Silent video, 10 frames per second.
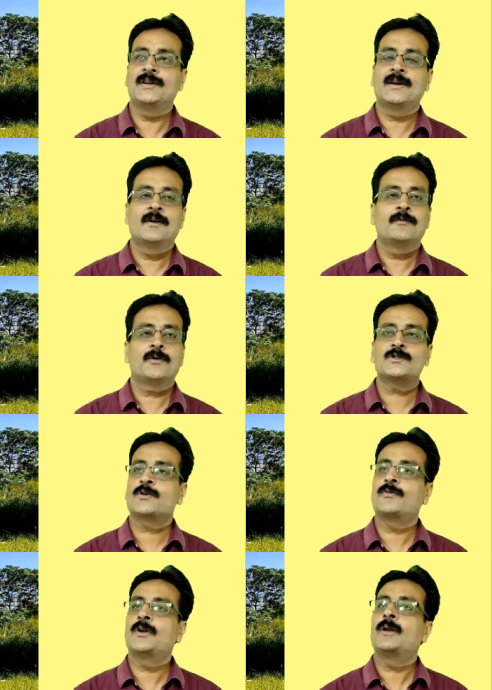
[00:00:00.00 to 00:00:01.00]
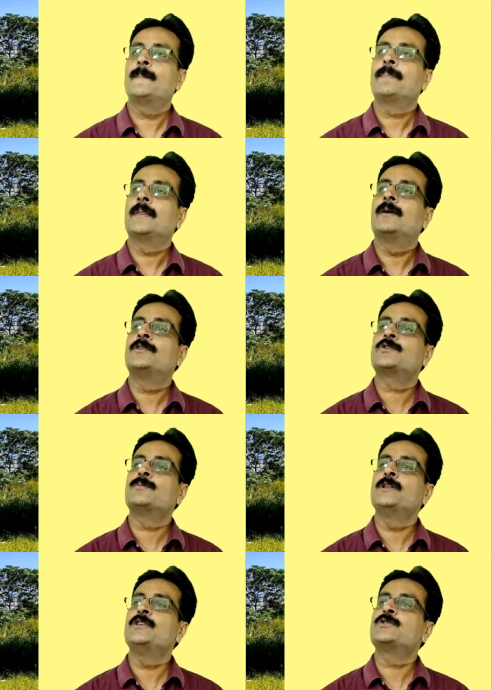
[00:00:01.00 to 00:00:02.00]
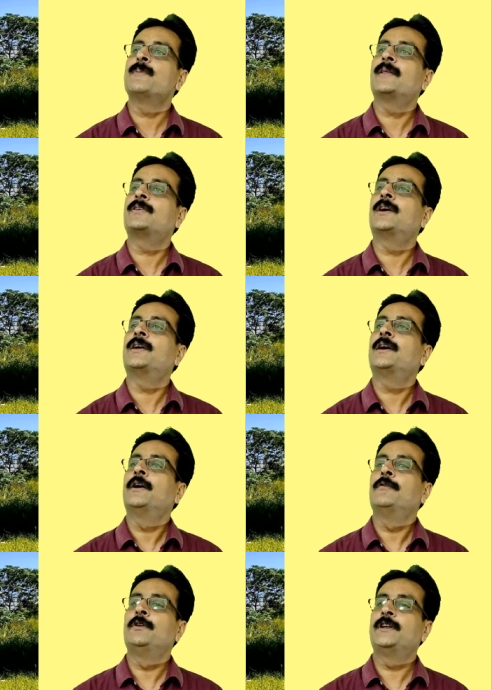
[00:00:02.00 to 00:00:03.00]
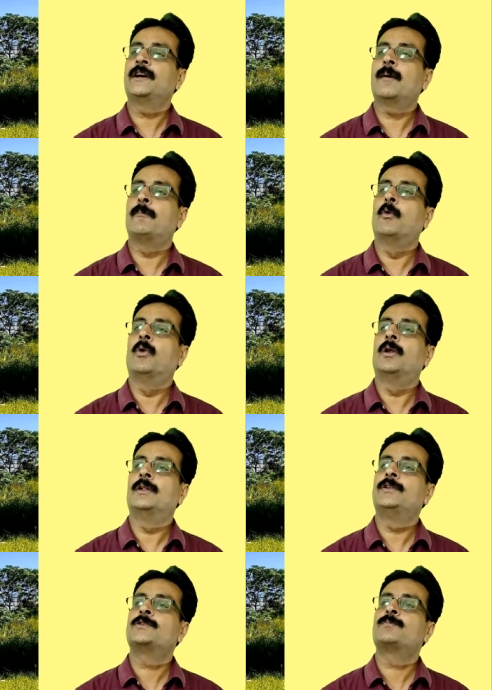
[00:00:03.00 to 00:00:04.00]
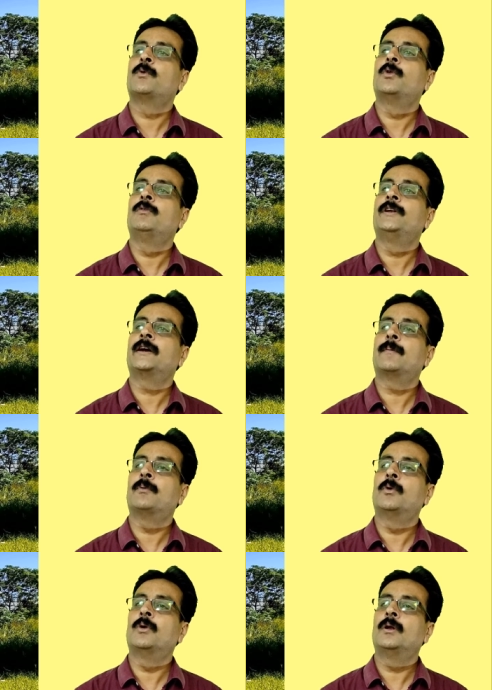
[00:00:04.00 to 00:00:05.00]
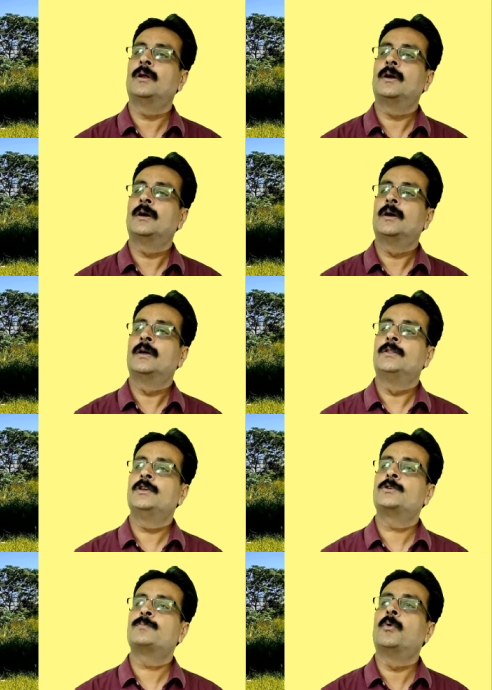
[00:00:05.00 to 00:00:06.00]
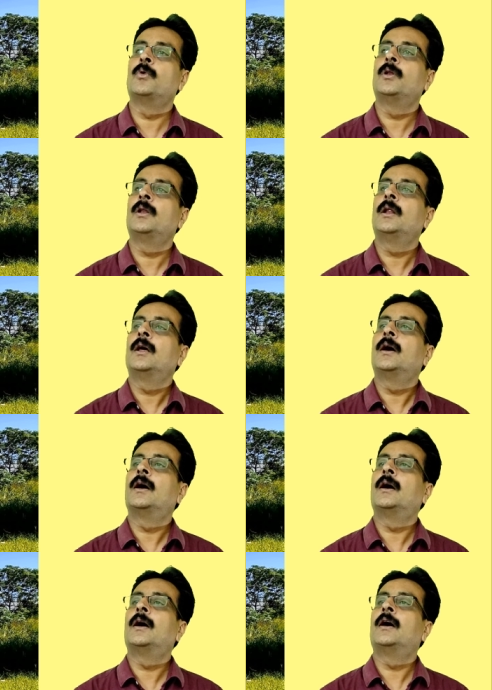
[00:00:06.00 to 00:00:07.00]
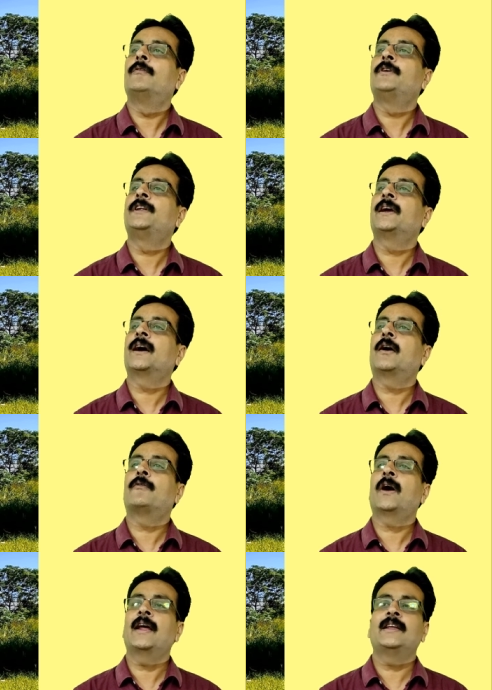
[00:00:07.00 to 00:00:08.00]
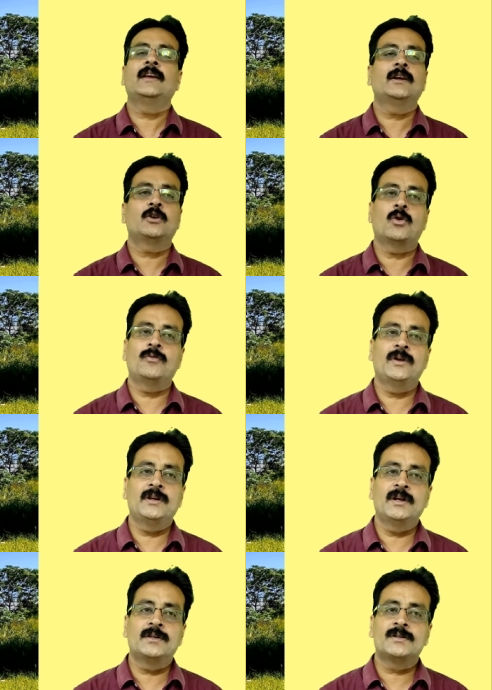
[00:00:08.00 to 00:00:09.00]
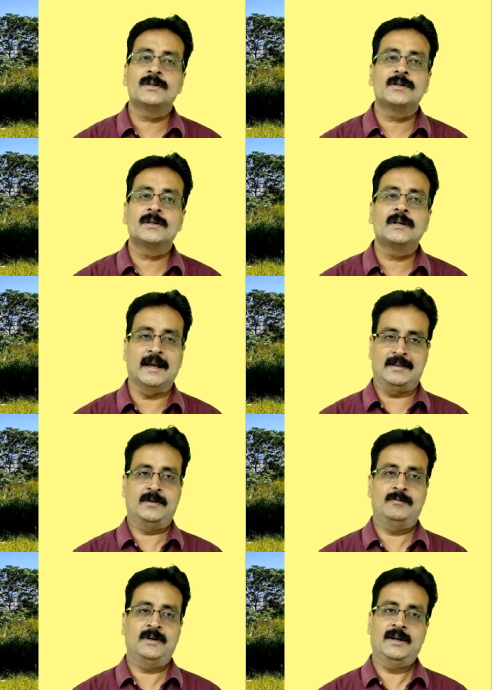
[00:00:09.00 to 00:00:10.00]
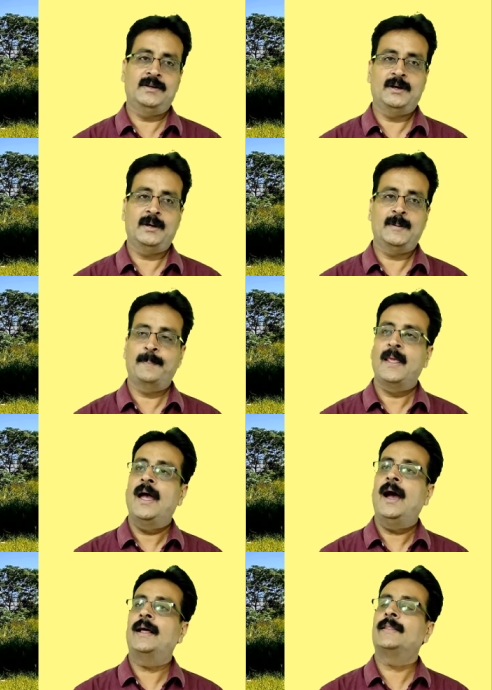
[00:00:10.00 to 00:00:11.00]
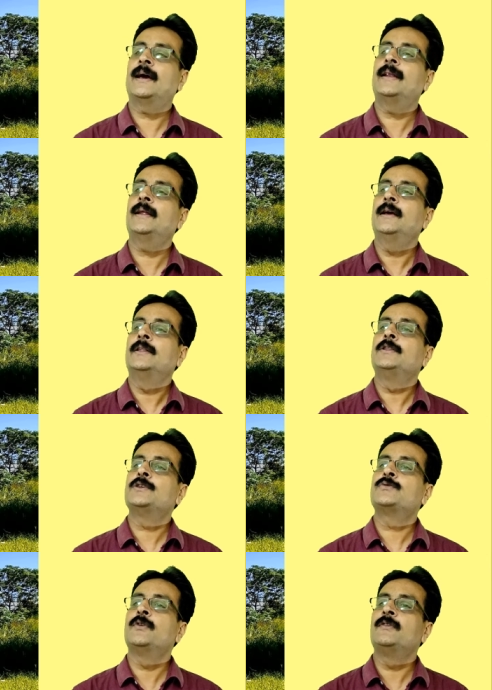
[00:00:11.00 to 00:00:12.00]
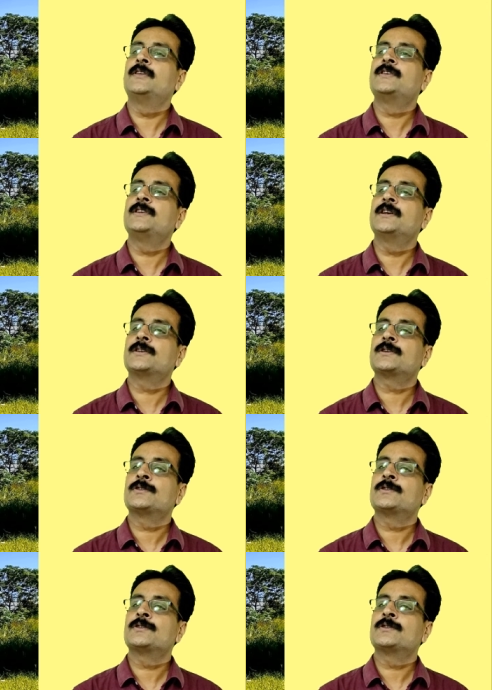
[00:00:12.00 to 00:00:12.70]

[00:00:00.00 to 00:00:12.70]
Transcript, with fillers: it first of all uh, this in this method we take a pole this pole we take a pole this pole uh, we take of any convenient uh, length we can take and then this we will see the